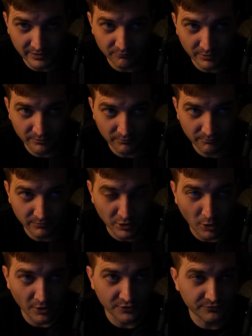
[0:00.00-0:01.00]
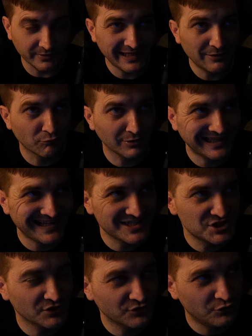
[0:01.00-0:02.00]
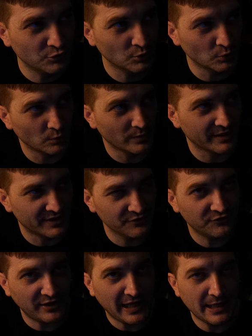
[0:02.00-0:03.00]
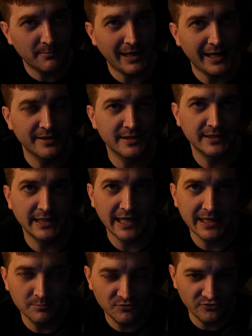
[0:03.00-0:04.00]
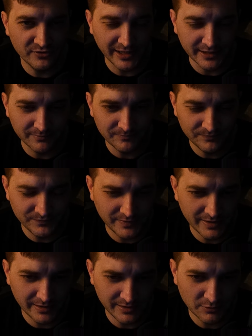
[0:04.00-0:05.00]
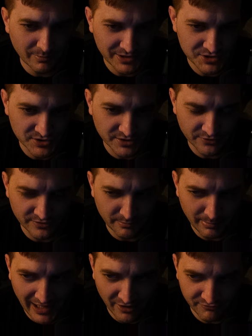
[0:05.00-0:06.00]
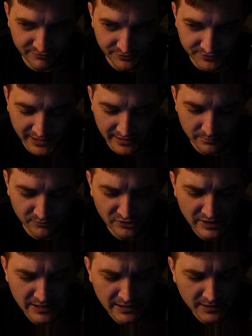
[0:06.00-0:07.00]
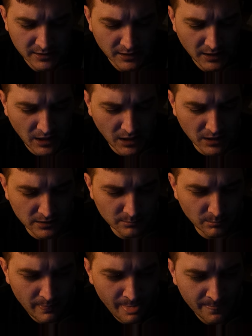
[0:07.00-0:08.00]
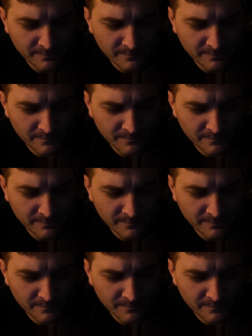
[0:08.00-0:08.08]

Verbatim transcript: in re regard in relation to this game and the games that you mentioned here the battlefield games um,